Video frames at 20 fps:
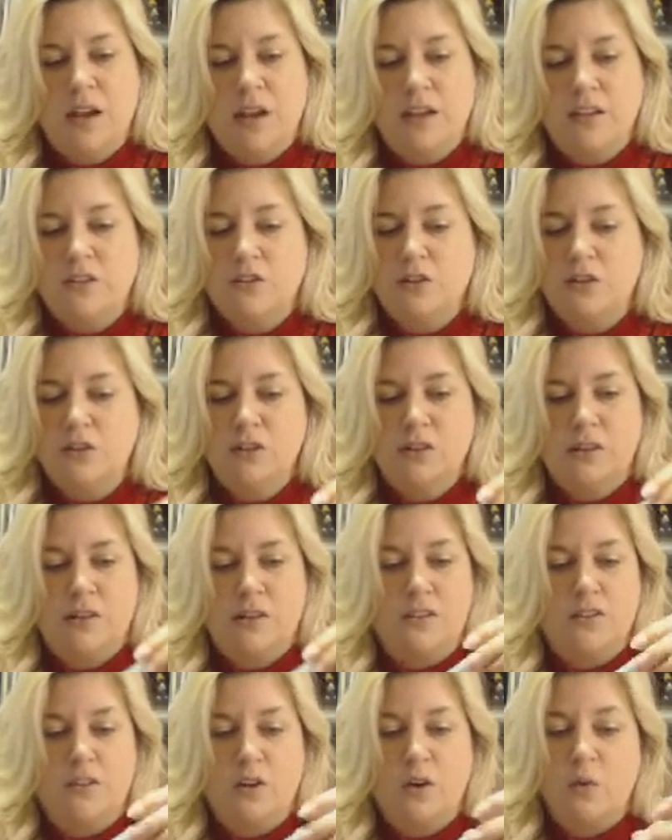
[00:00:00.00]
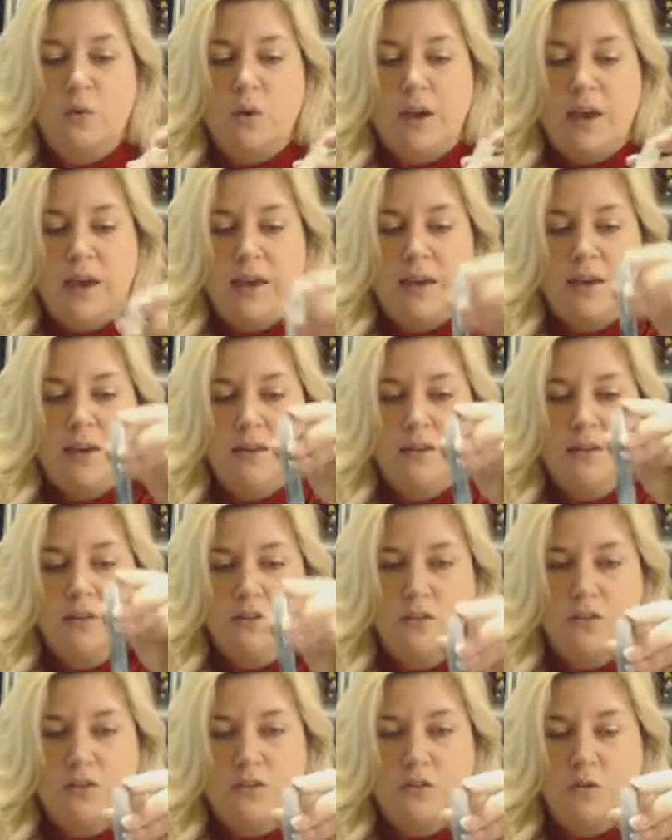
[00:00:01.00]
It certainly is okay
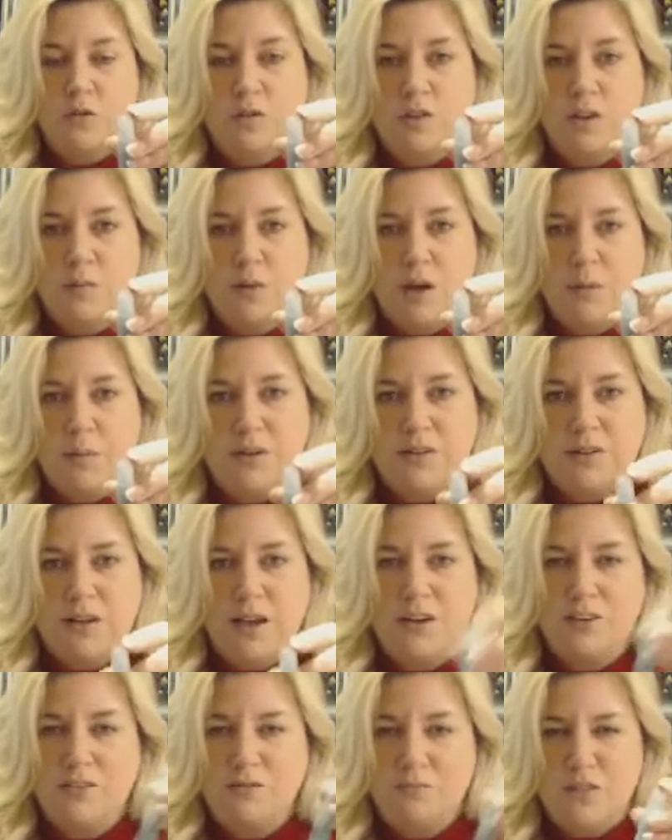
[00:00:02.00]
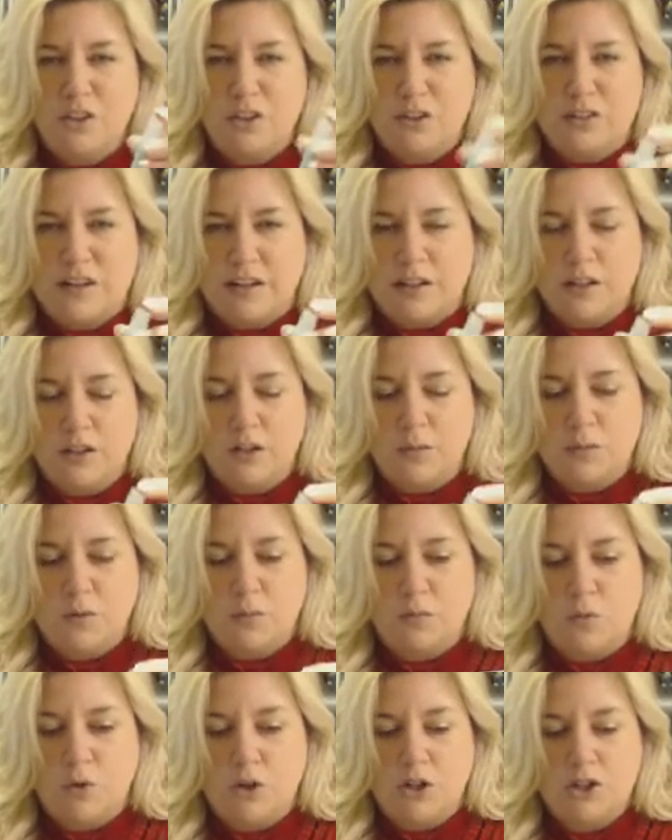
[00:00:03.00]
to store them up and down. It'll just take a little
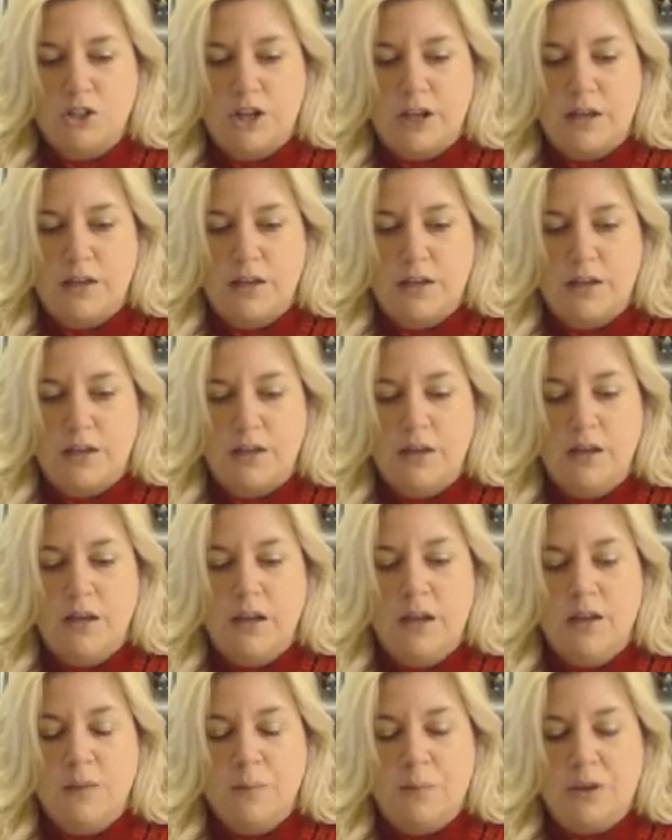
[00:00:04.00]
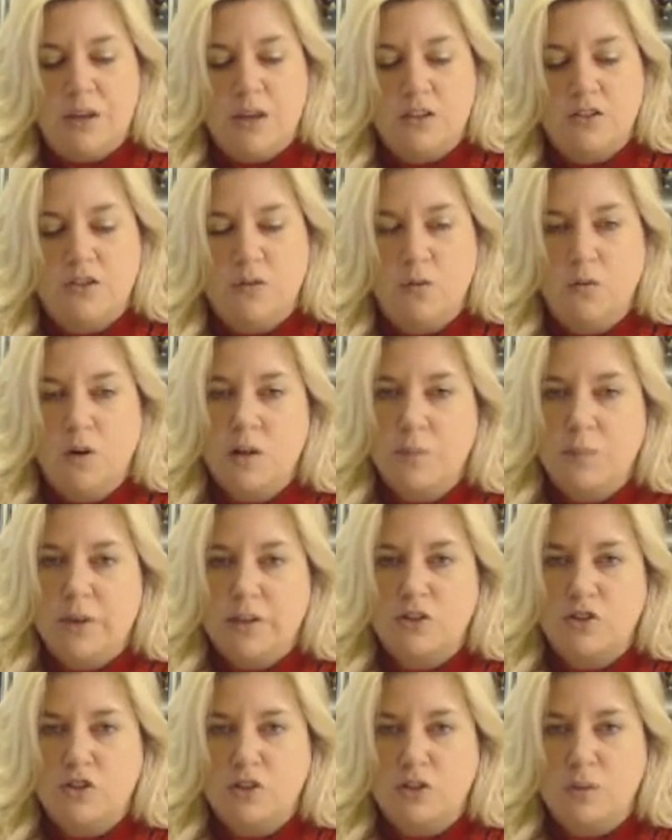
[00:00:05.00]
bit more shaking because you want to
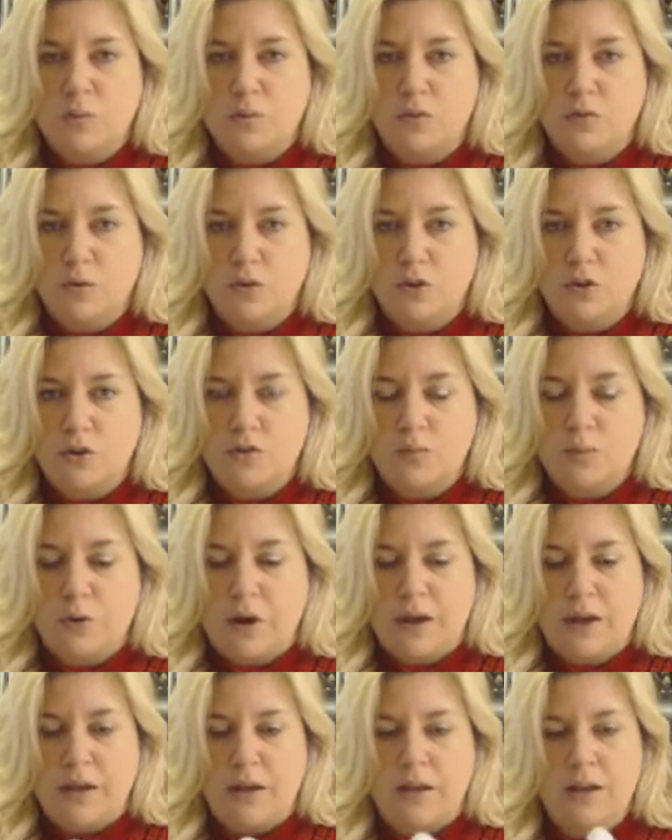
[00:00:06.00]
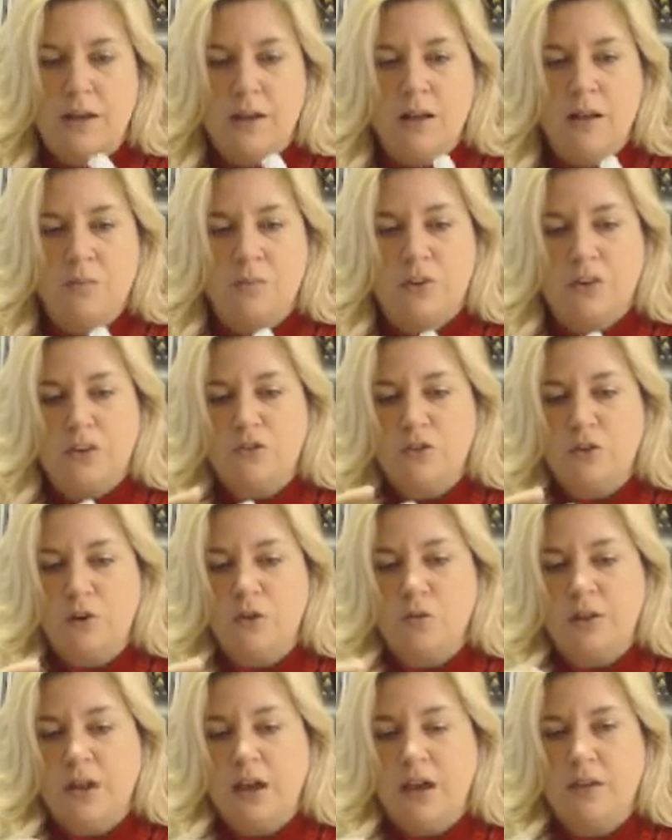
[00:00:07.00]
make sure that before you spray it that you
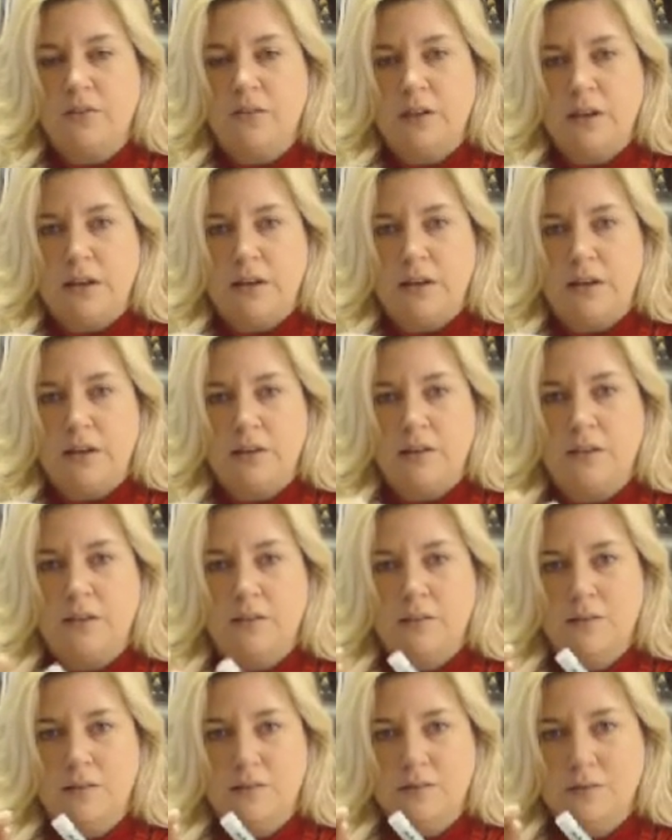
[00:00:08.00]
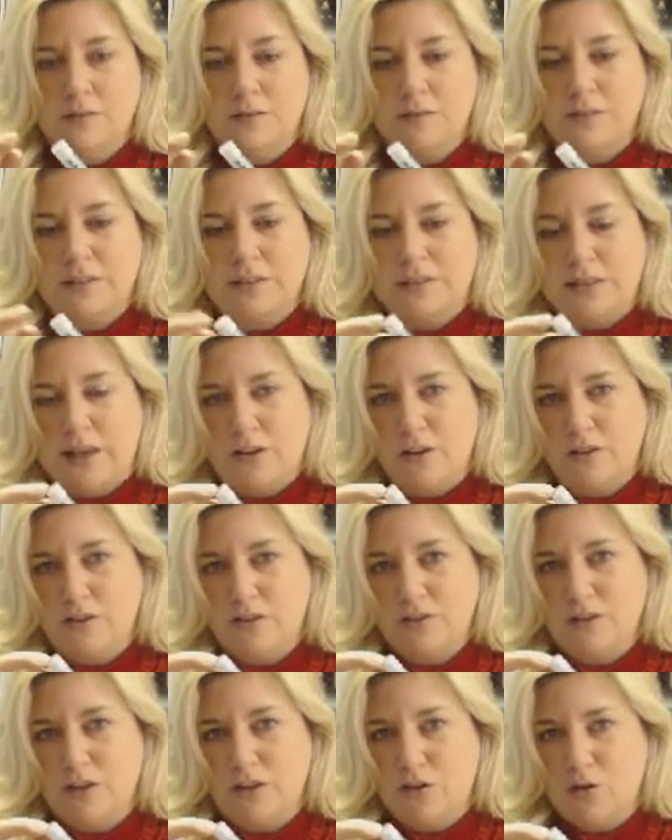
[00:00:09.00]
don't have any
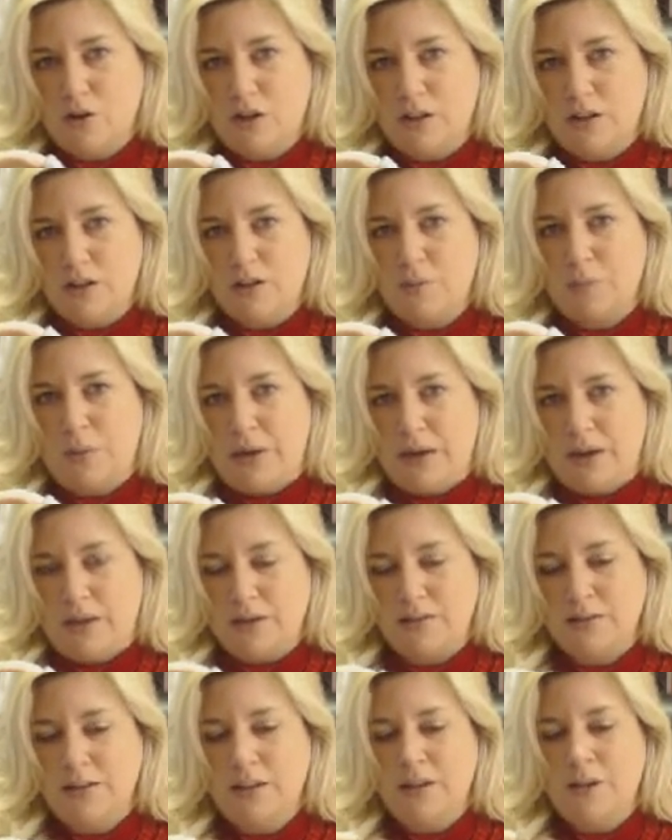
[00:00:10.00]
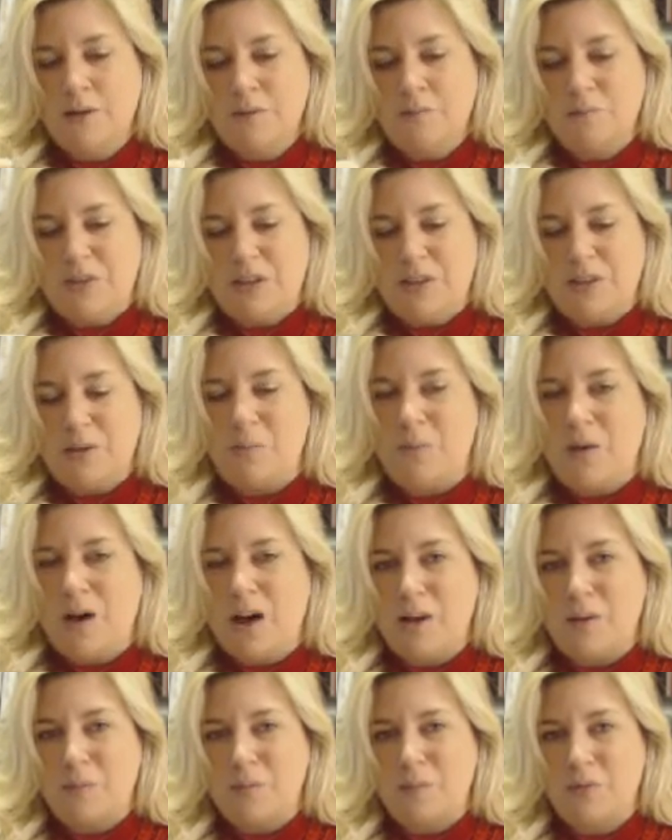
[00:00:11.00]
settled acrylic paint in the
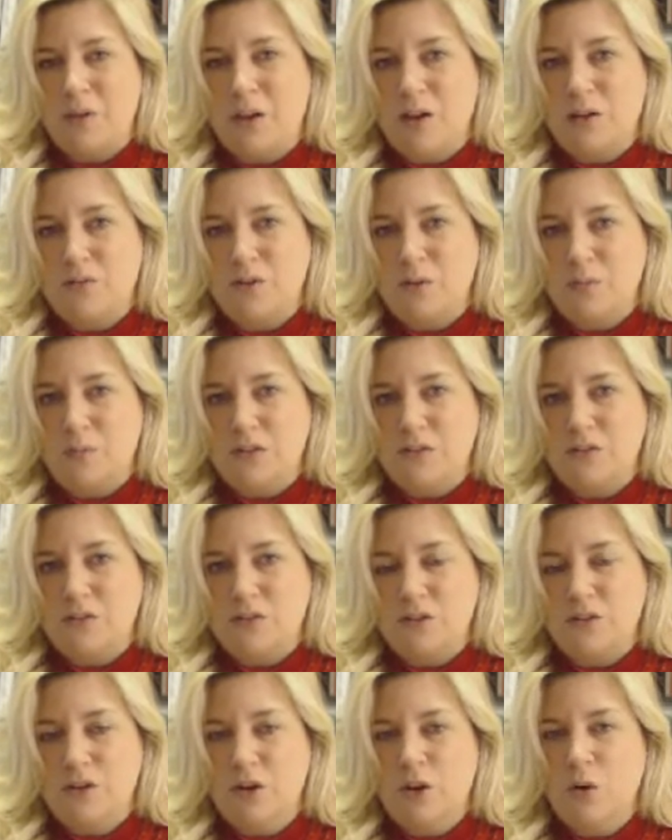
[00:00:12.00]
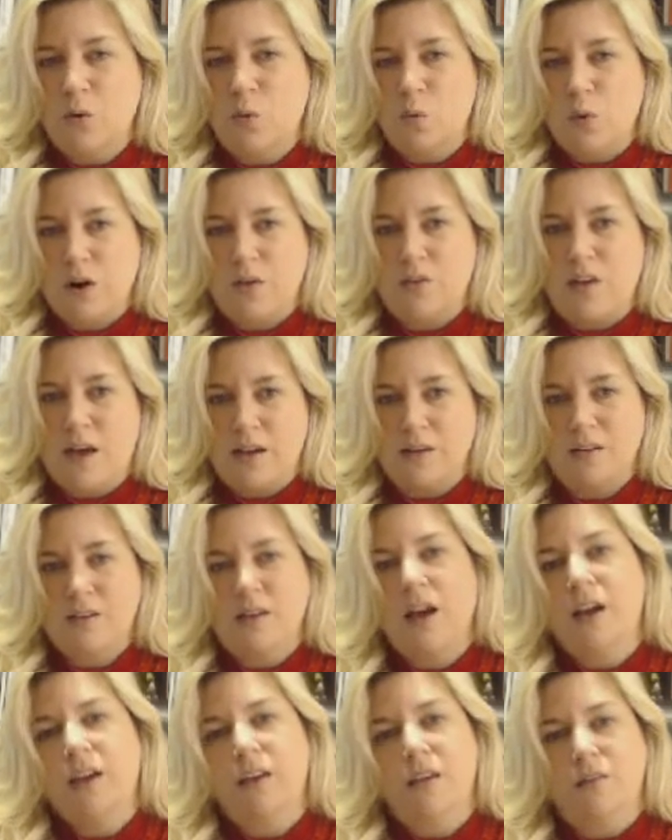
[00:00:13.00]
bottom of your mister where that
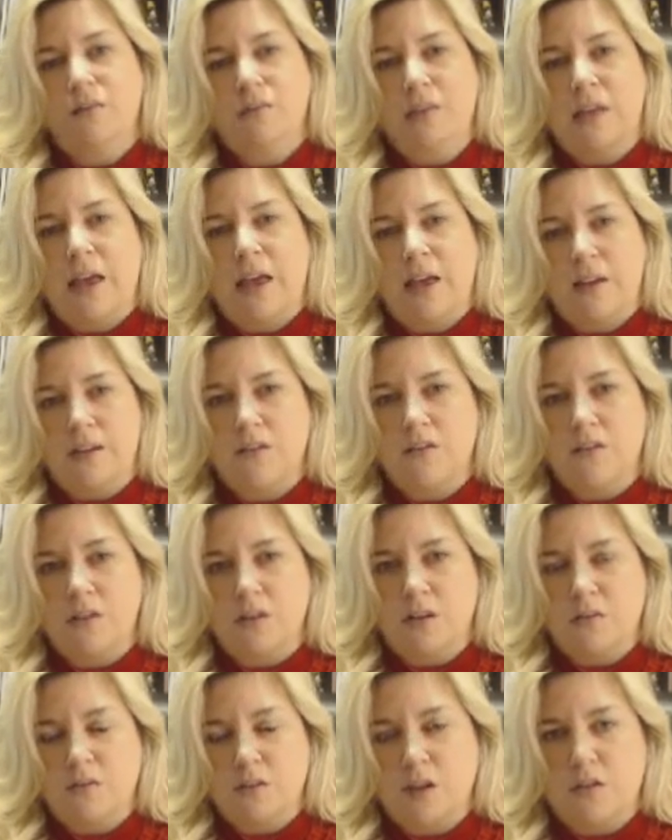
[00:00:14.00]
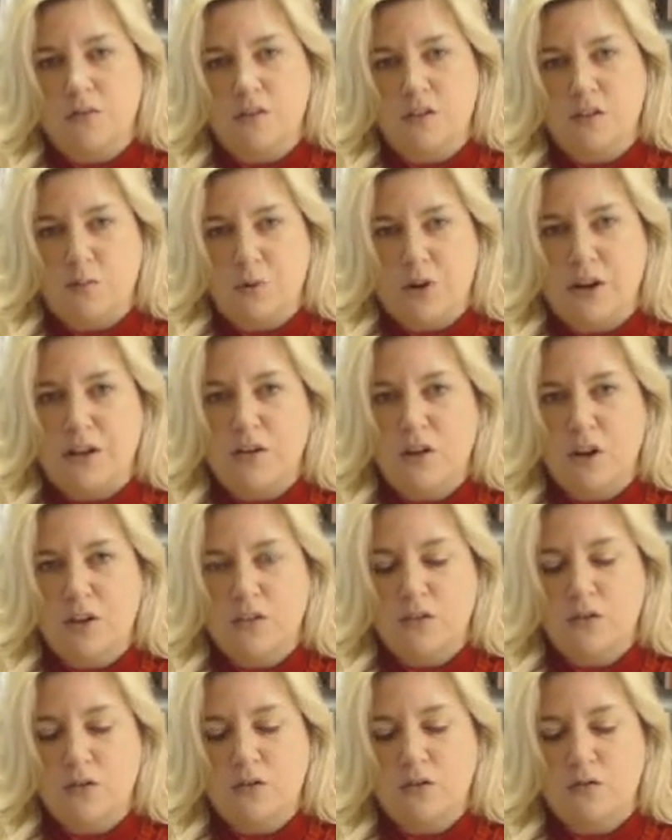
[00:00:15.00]
kind of the end of the spray
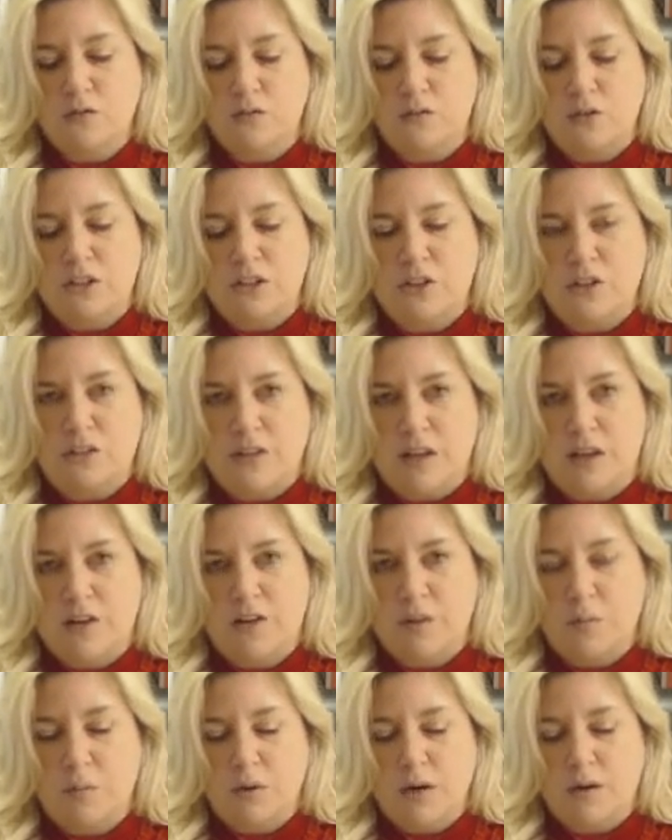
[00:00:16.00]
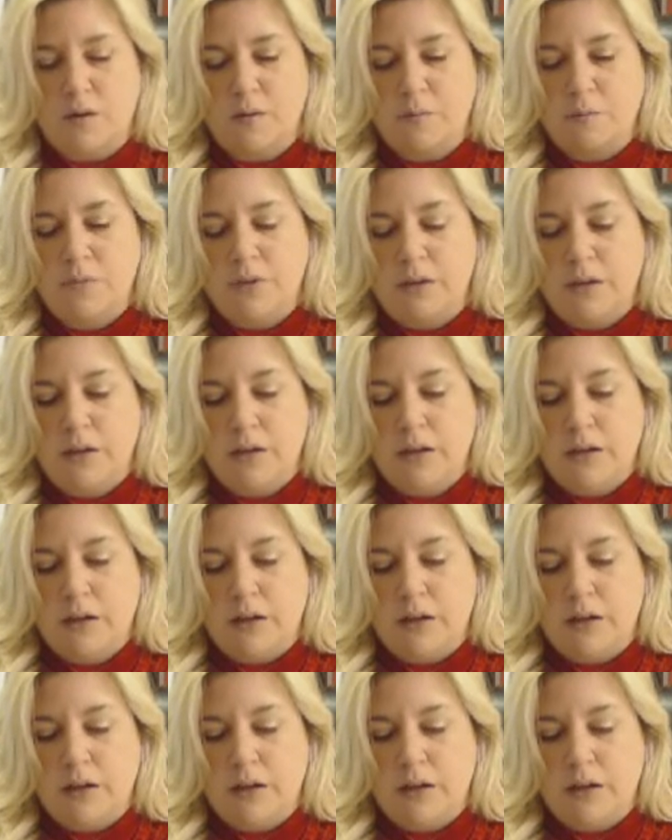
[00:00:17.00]
nozzle reaches down on the bottom.